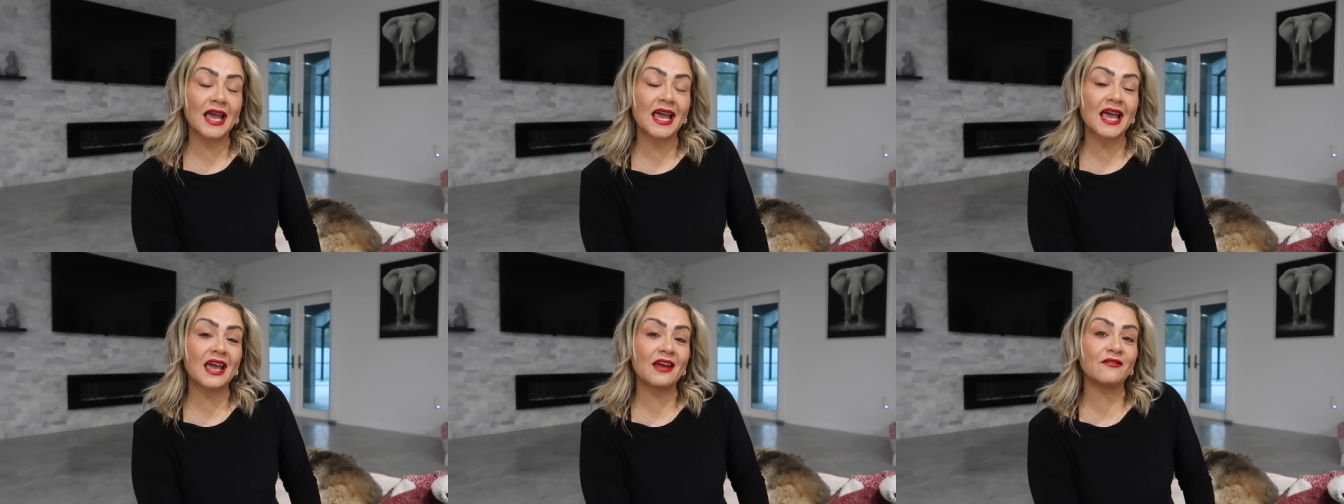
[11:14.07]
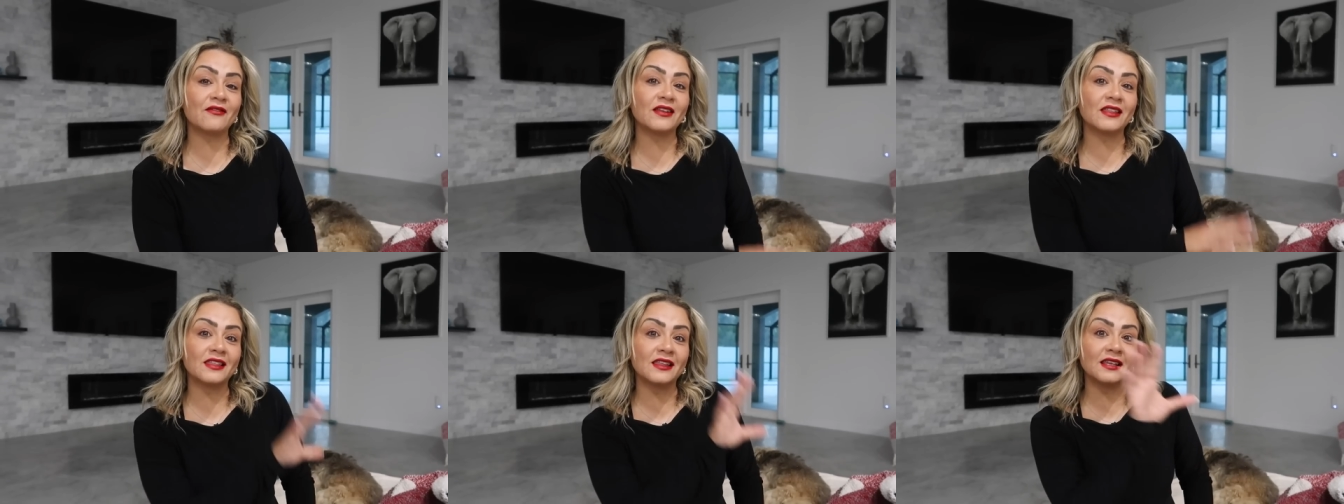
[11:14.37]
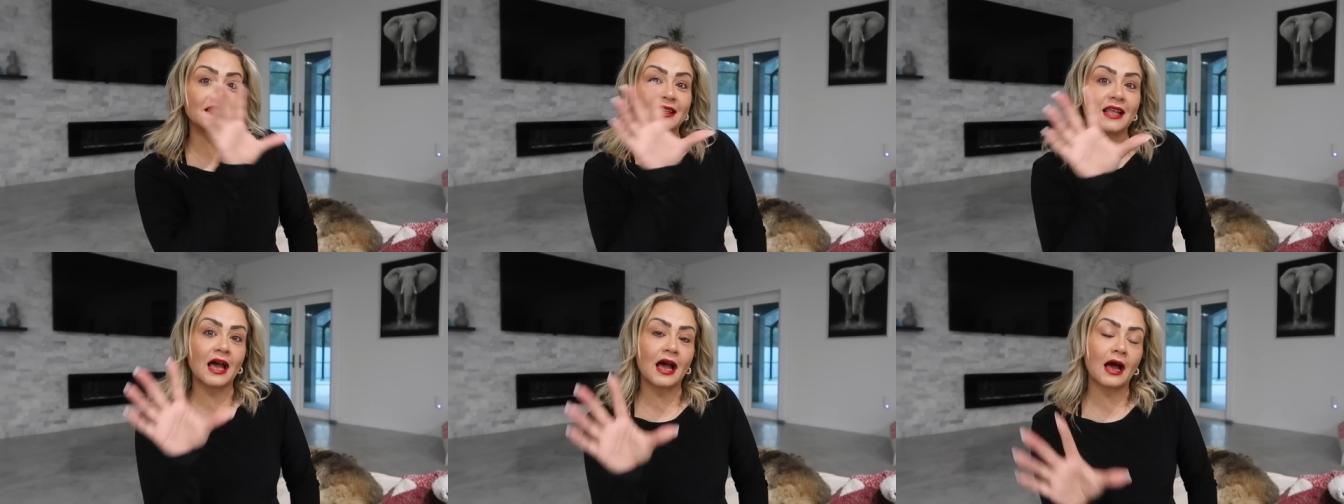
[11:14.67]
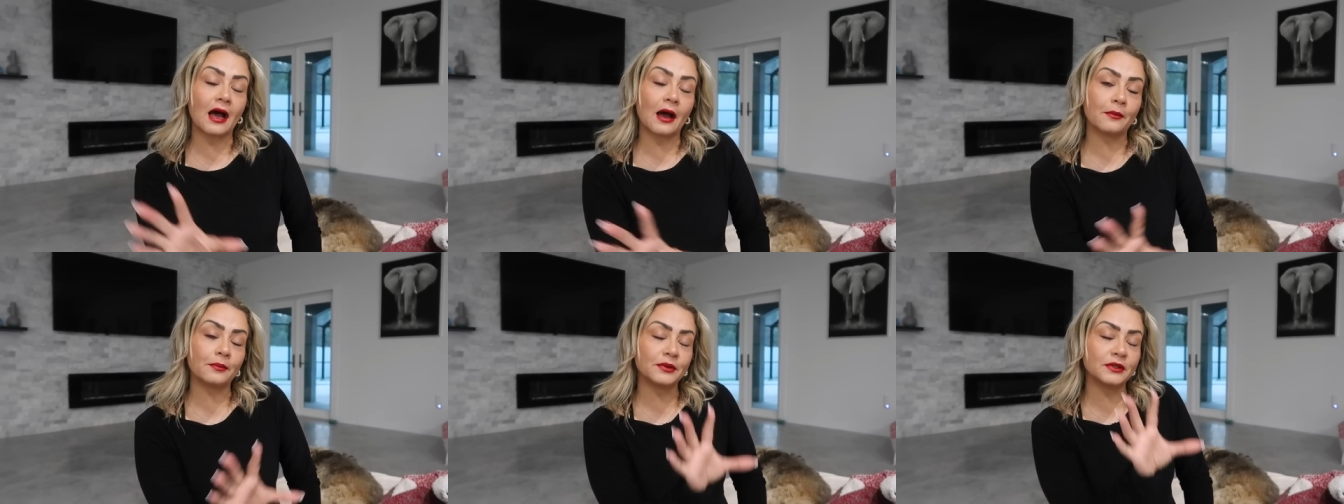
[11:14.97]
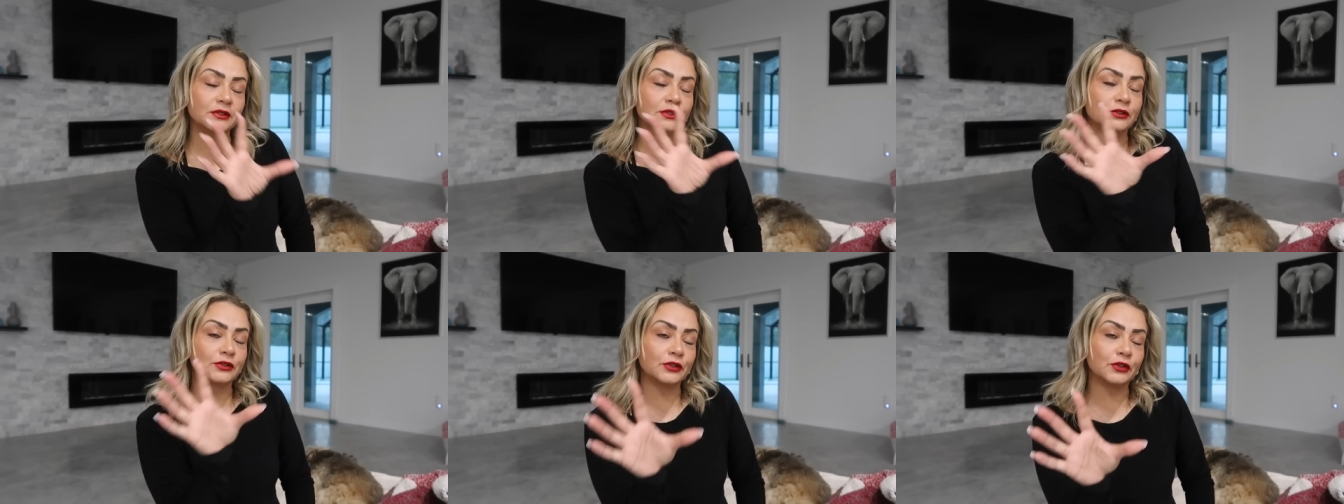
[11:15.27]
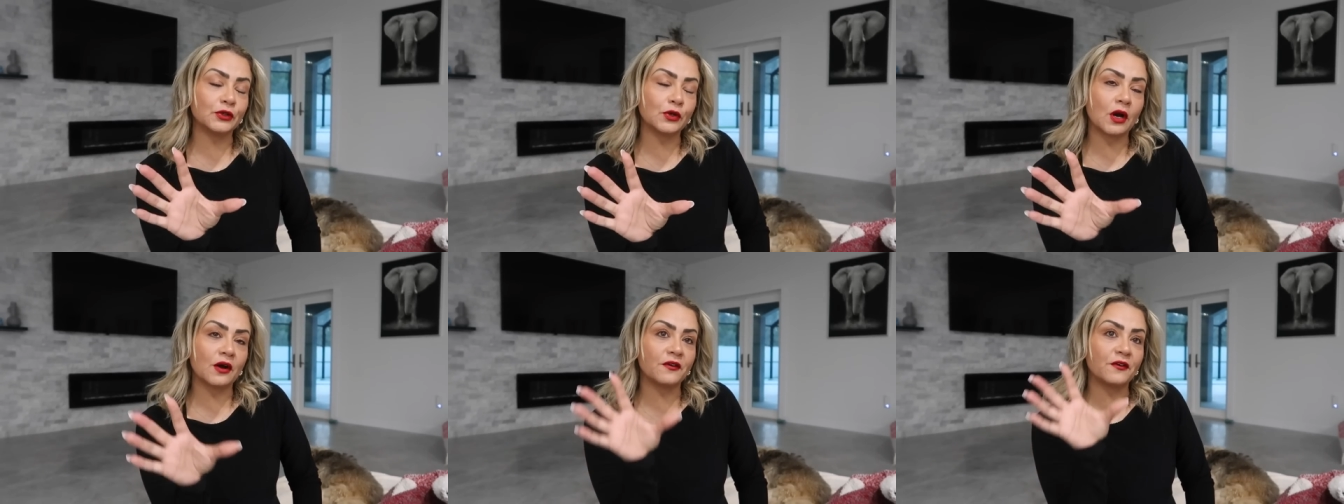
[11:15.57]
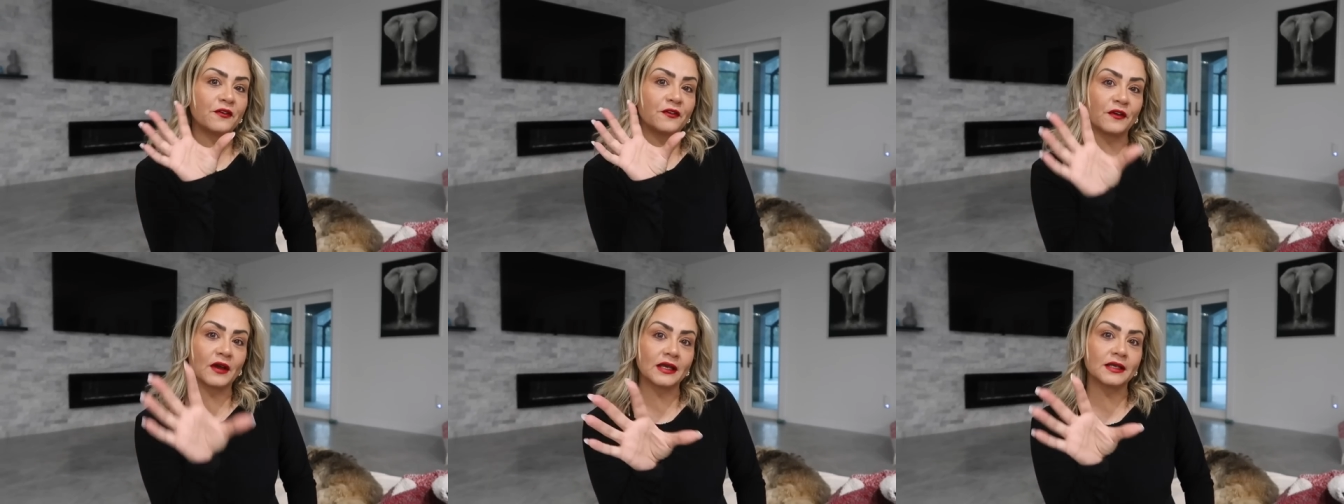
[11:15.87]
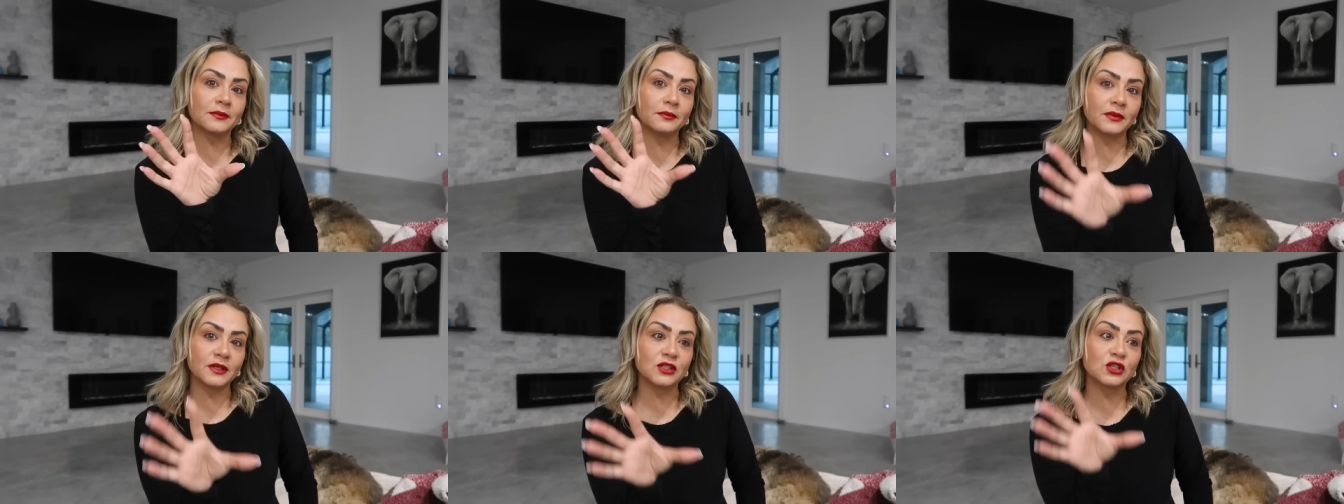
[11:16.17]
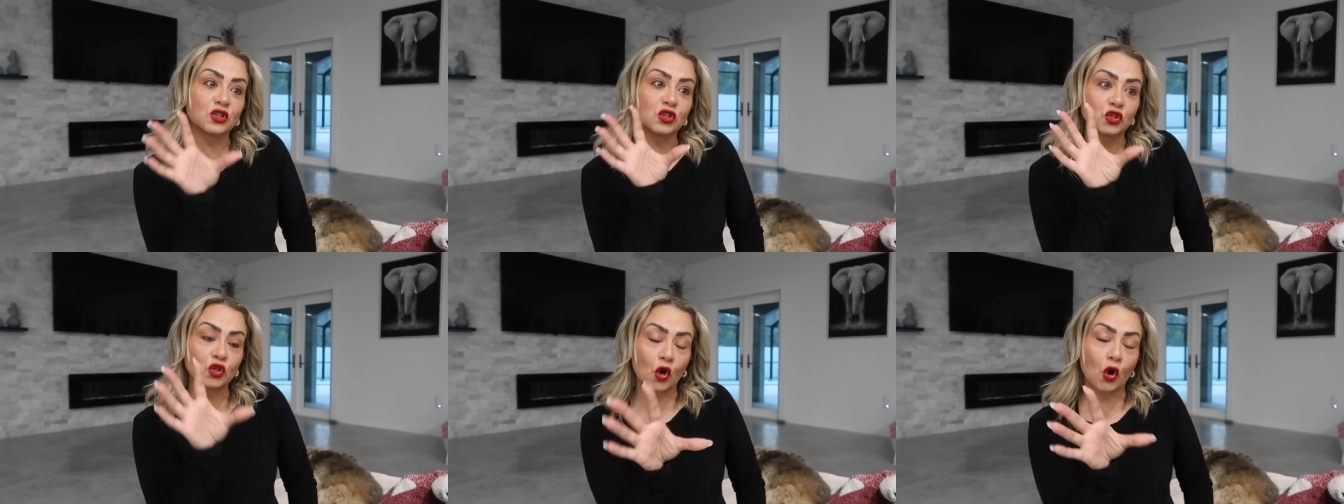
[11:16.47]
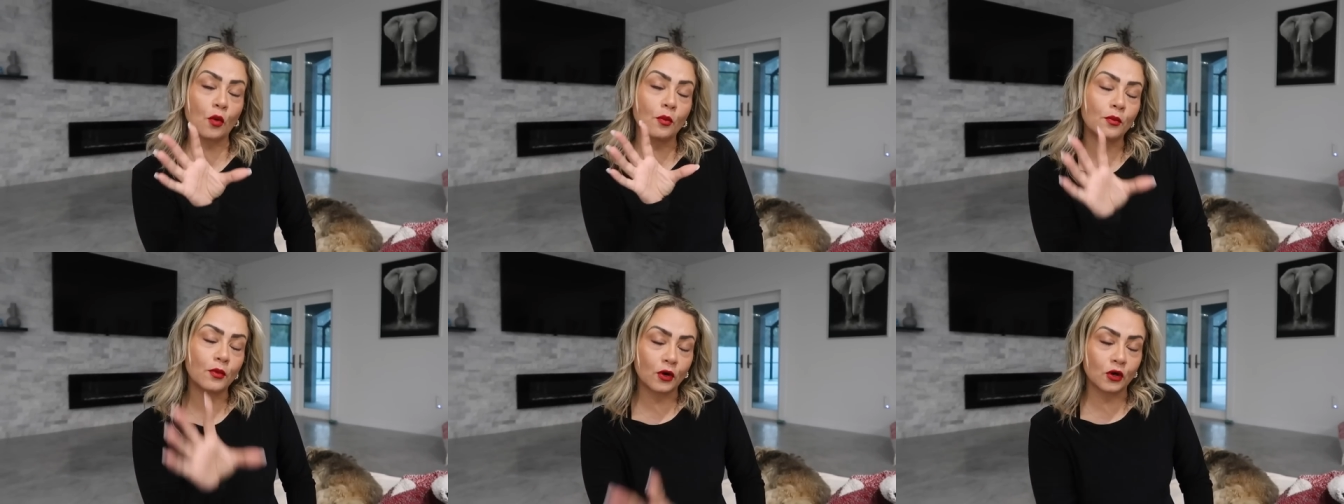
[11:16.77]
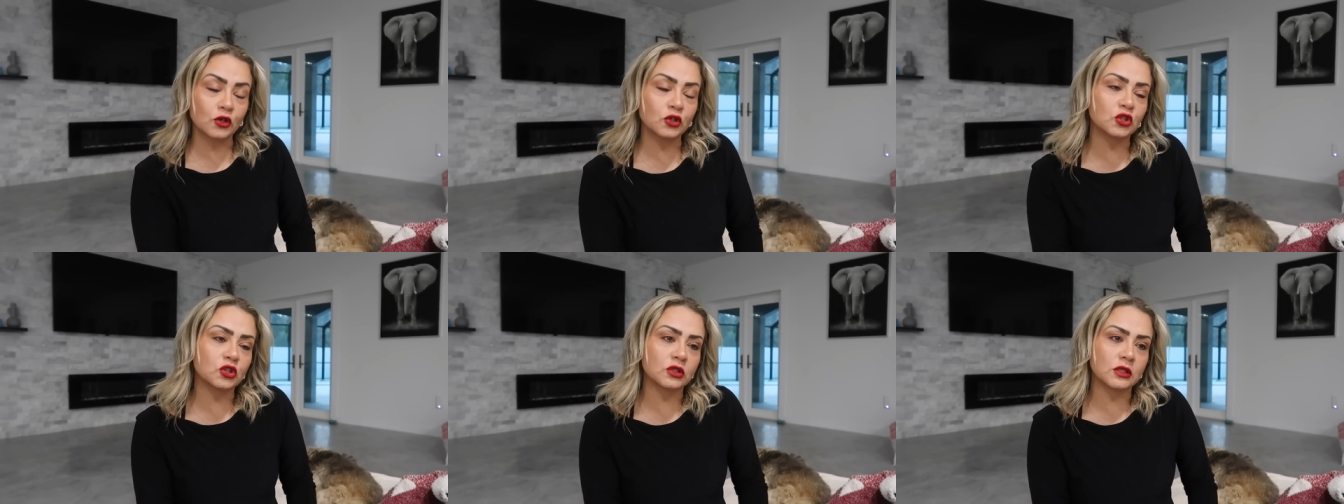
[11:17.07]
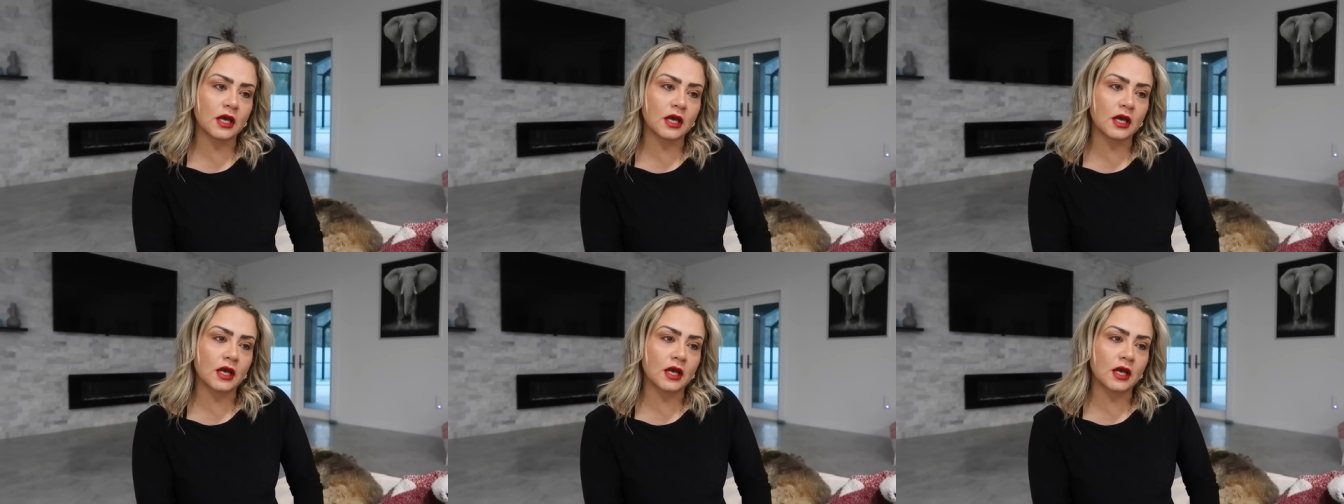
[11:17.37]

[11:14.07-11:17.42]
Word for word: everything that happened to you affect me so much